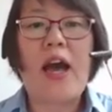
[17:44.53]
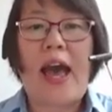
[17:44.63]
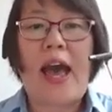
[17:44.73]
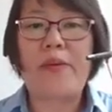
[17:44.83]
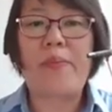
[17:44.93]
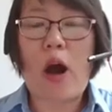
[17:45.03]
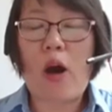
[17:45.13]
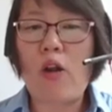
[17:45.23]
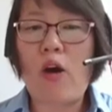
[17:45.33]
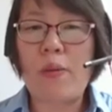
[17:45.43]
and
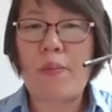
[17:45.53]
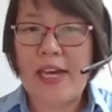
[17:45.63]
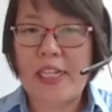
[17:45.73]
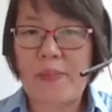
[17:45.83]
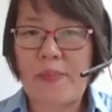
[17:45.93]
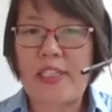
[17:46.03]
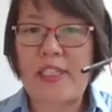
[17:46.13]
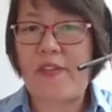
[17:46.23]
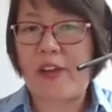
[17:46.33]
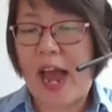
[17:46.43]
bYlok
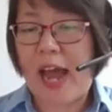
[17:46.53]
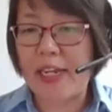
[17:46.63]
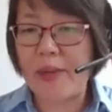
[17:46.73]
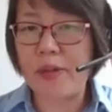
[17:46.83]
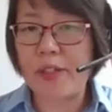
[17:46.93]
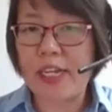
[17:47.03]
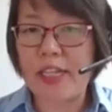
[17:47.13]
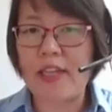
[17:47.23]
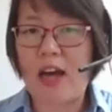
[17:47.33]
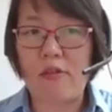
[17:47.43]
bispecific
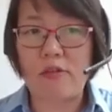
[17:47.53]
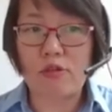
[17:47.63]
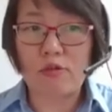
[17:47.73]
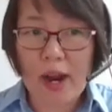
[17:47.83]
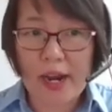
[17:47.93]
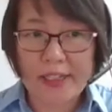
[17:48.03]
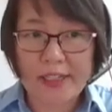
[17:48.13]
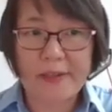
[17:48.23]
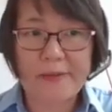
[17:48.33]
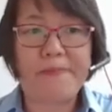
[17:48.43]
antibodies on the right.